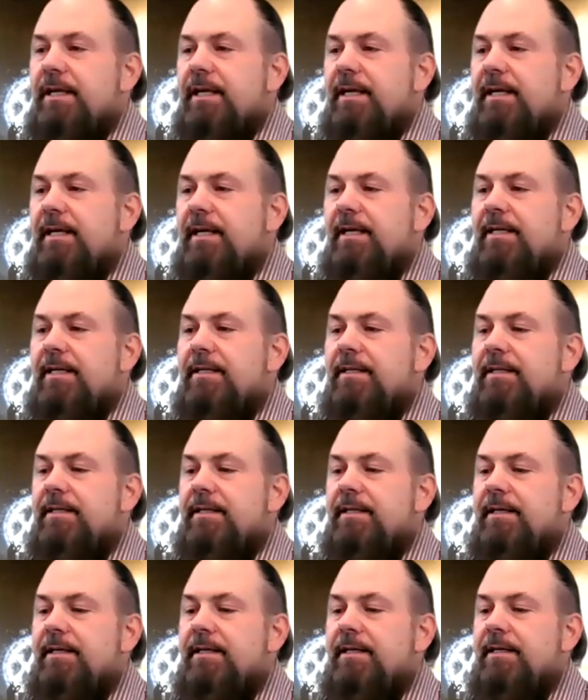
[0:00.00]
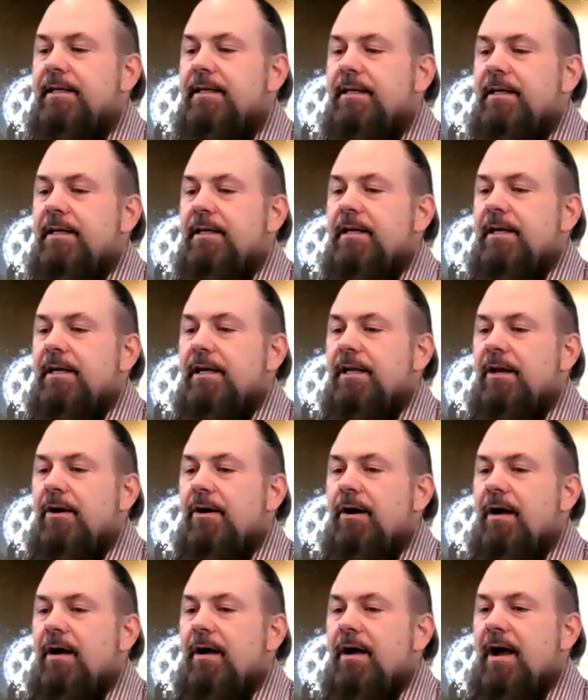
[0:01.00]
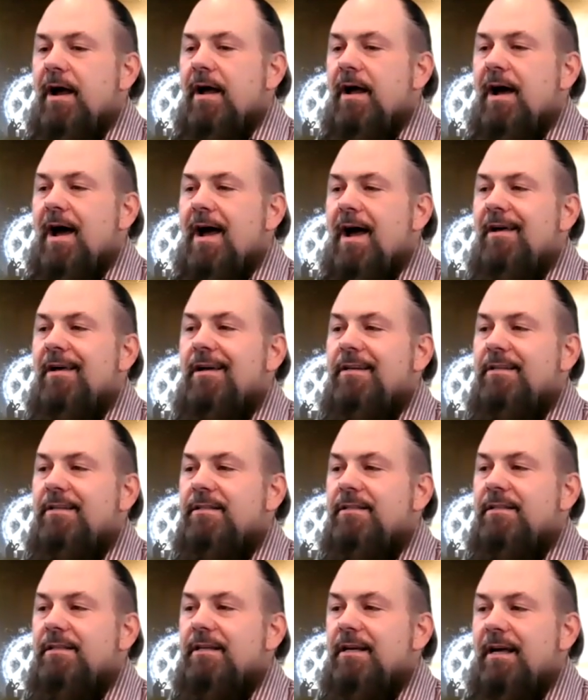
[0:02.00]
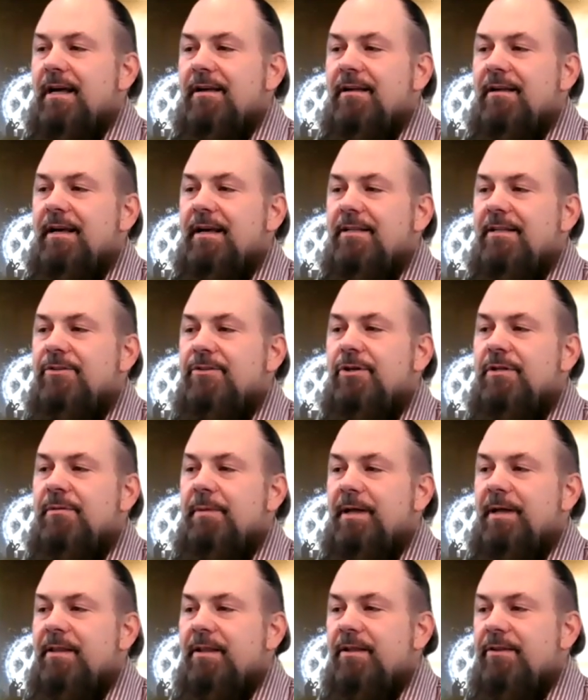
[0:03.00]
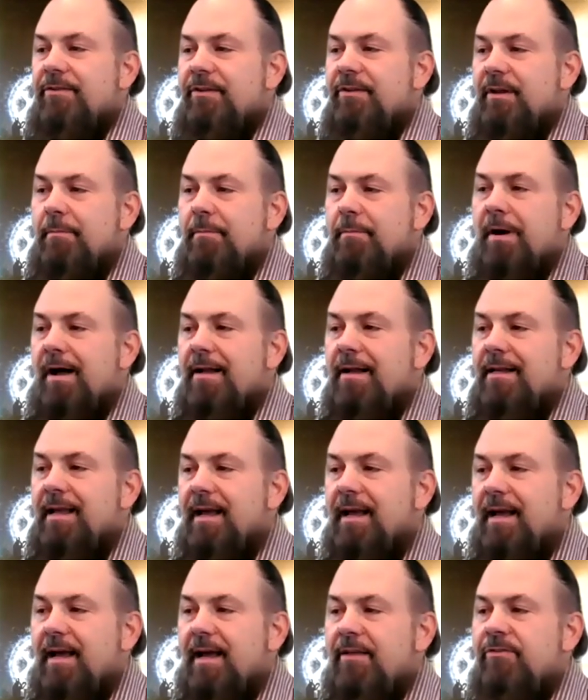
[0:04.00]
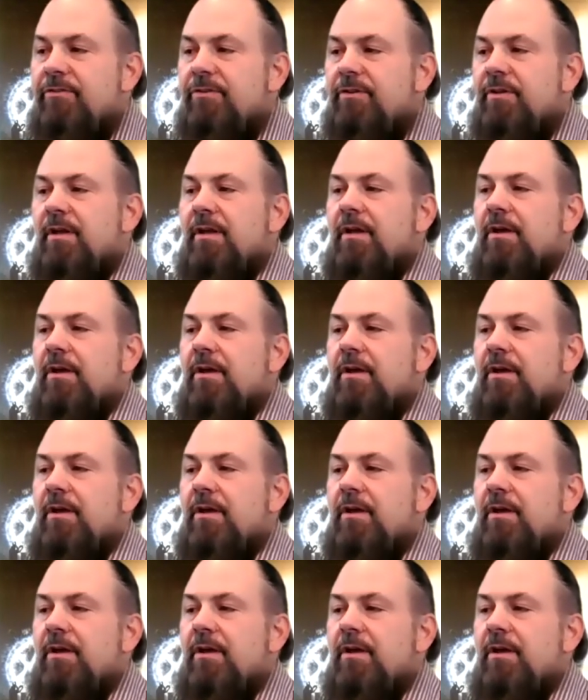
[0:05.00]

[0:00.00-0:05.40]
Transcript: And, uh, you know, I, I, I like to, I, I talked about this in a podcast